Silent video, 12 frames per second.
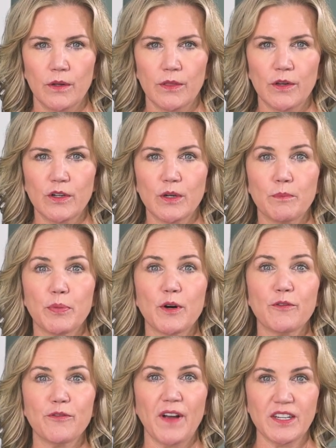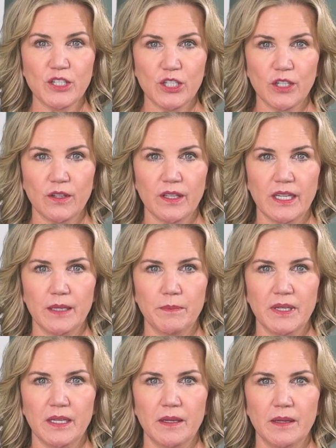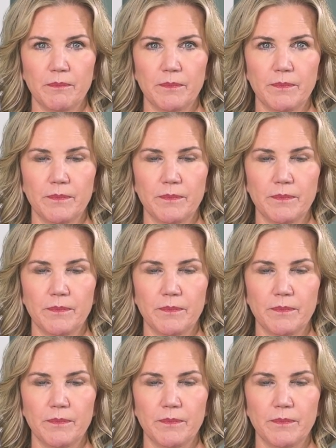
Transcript: They're your professional energy